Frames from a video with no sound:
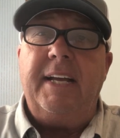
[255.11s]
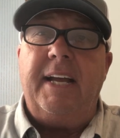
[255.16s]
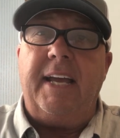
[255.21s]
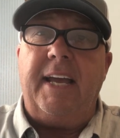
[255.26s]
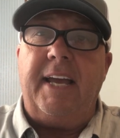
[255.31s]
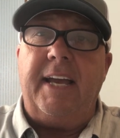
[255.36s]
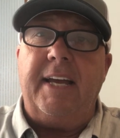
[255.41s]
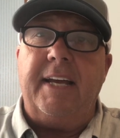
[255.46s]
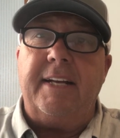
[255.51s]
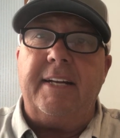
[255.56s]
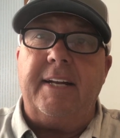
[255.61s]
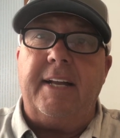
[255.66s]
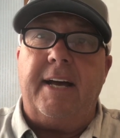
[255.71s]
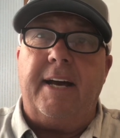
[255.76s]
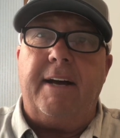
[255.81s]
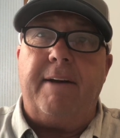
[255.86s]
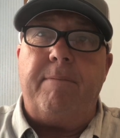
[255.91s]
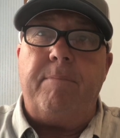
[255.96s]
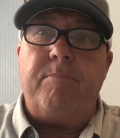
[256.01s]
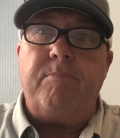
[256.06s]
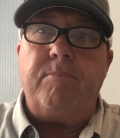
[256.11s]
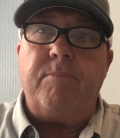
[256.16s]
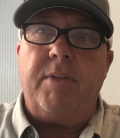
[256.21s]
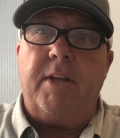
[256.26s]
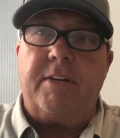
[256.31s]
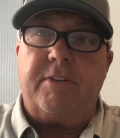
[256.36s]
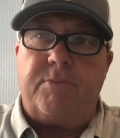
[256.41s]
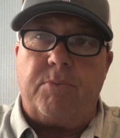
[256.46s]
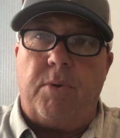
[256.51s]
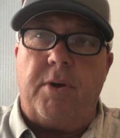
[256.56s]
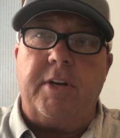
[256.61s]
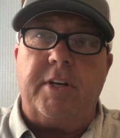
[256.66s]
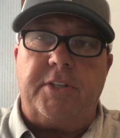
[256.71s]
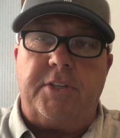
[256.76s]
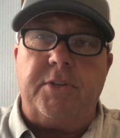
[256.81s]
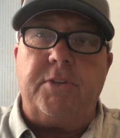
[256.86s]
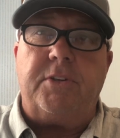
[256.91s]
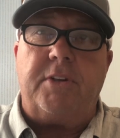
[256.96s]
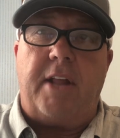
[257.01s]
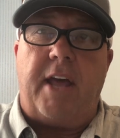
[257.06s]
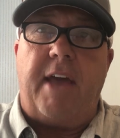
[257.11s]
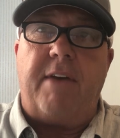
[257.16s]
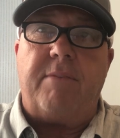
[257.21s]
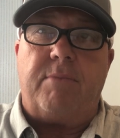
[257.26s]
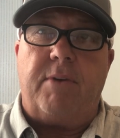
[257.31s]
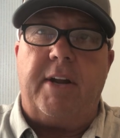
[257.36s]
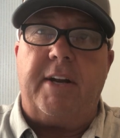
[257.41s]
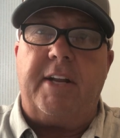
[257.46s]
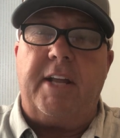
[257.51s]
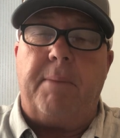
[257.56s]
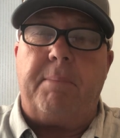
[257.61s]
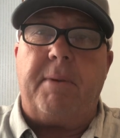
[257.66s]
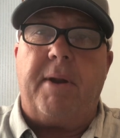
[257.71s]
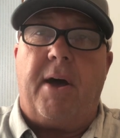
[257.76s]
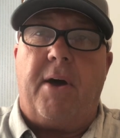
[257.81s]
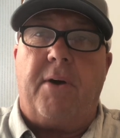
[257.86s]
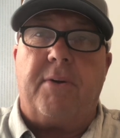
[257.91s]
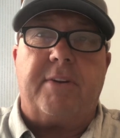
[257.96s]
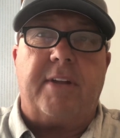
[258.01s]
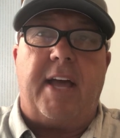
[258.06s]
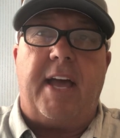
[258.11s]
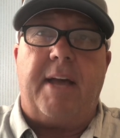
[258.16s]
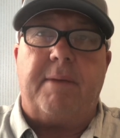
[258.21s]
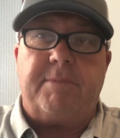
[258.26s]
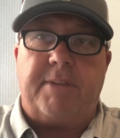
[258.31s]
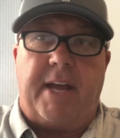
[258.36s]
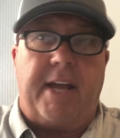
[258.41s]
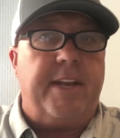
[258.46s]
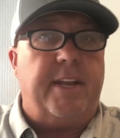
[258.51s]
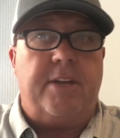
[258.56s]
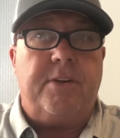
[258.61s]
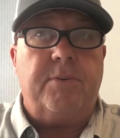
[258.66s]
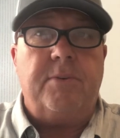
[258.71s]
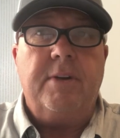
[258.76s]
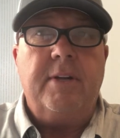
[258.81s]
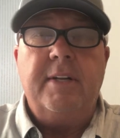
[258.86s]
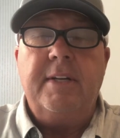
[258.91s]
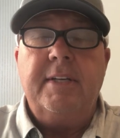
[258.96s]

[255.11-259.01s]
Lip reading: And it's one that you should have rigged up at all times. I do.